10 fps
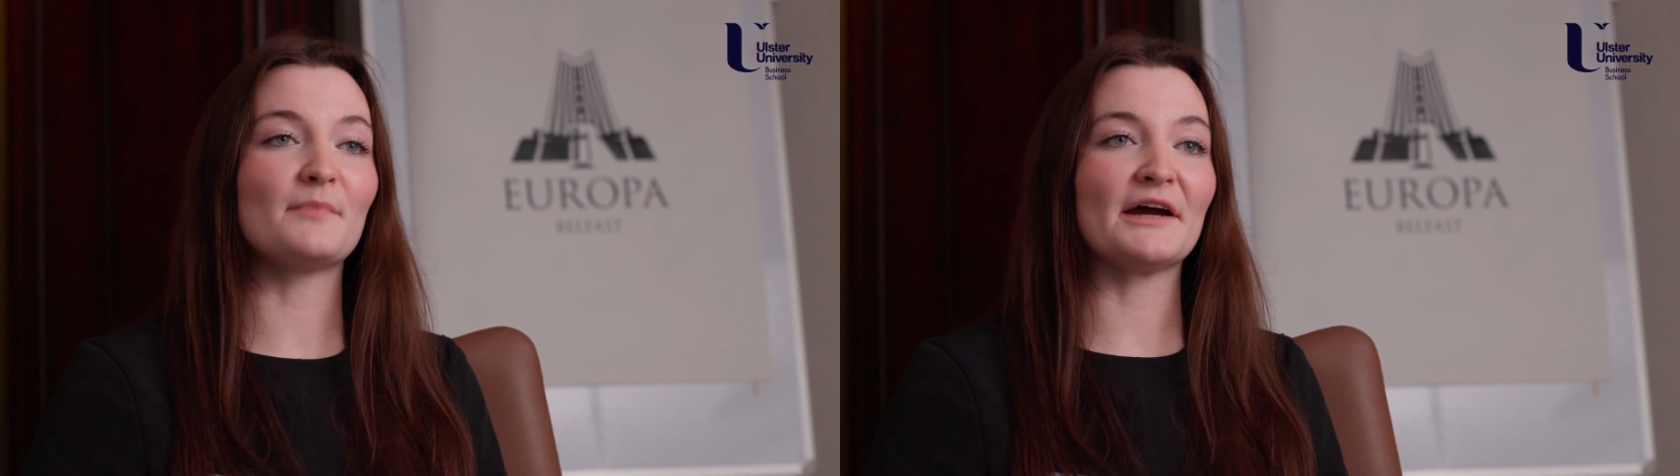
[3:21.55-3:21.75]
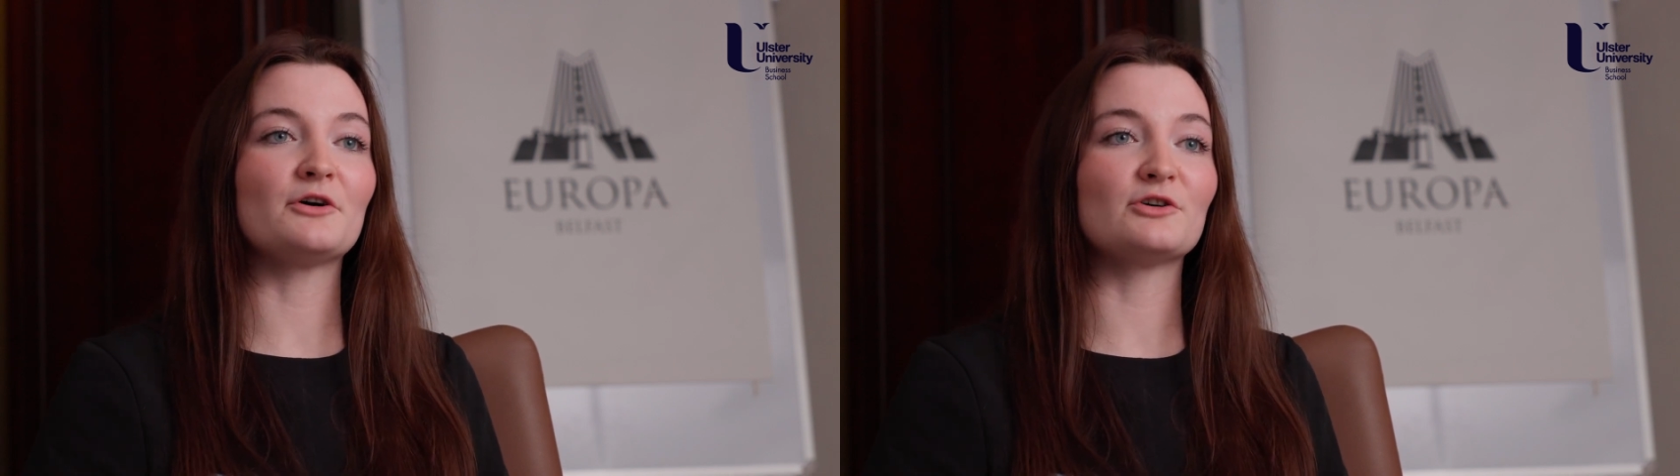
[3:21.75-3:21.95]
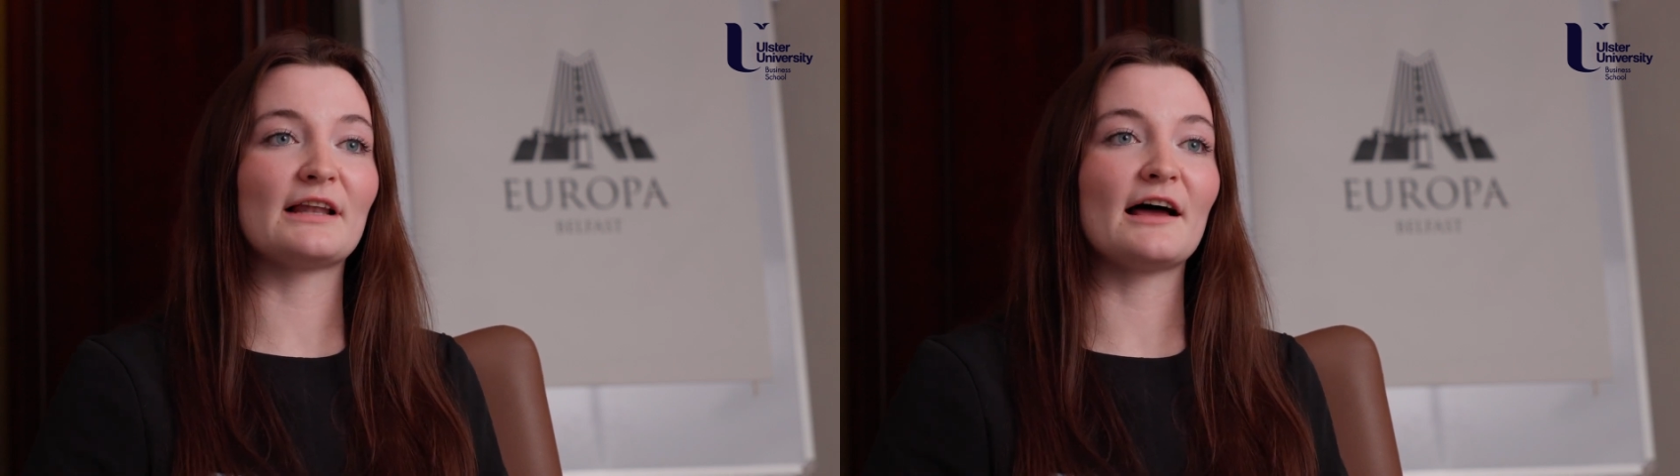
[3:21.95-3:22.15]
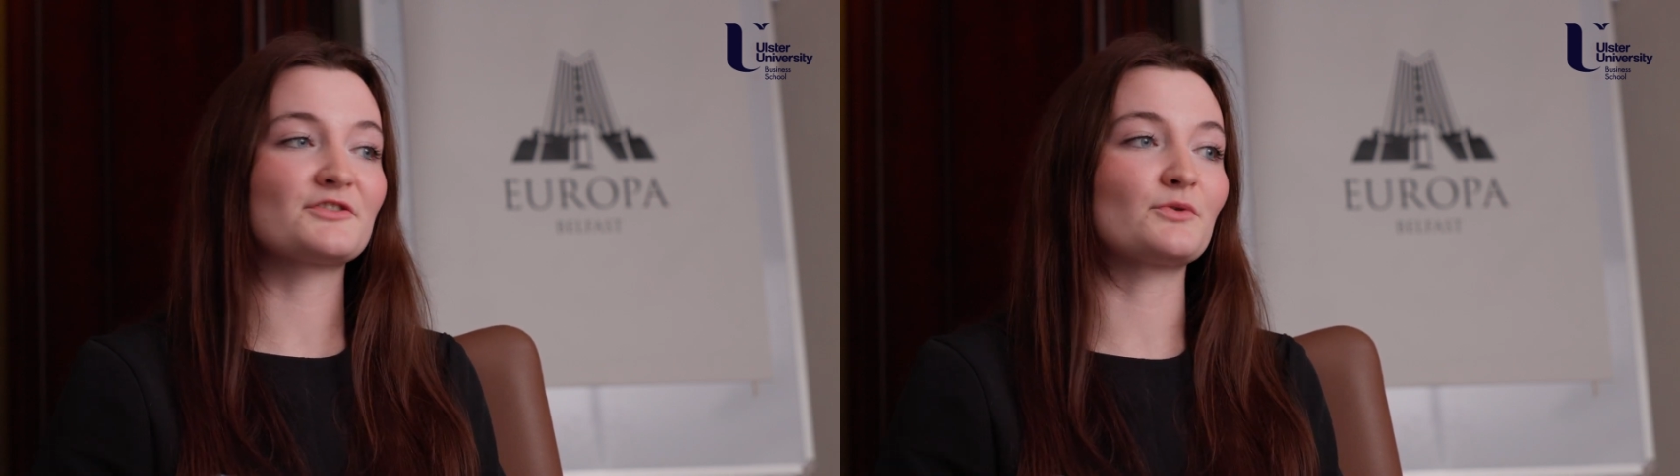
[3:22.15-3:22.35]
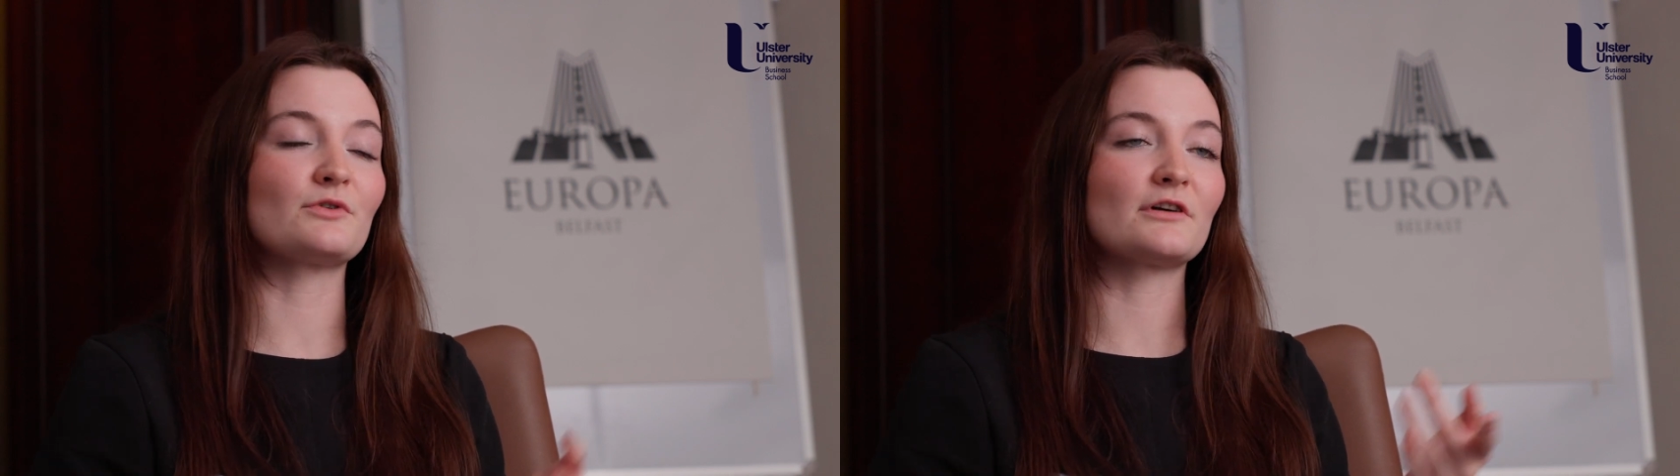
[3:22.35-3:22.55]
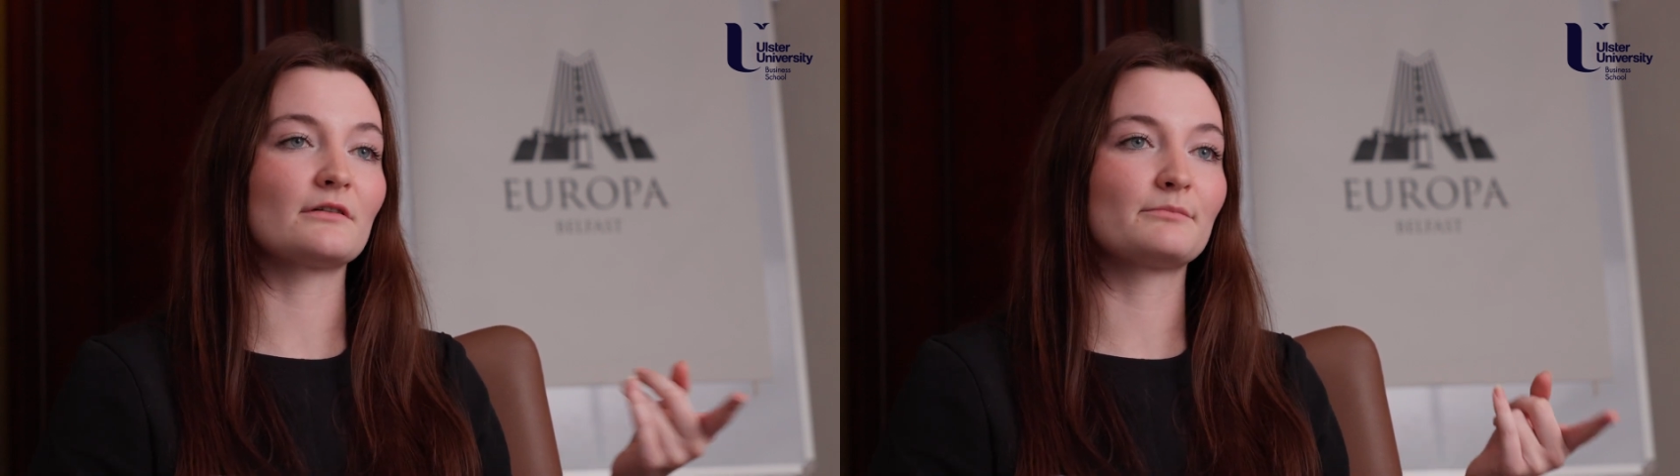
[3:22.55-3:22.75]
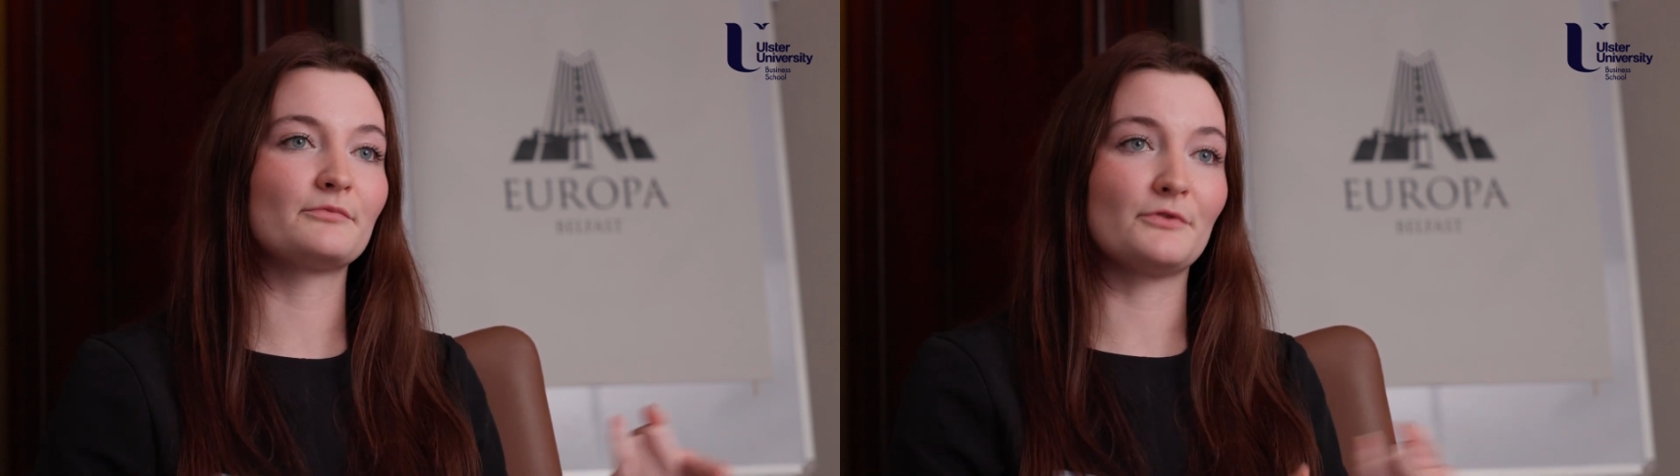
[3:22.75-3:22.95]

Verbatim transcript: my whole class or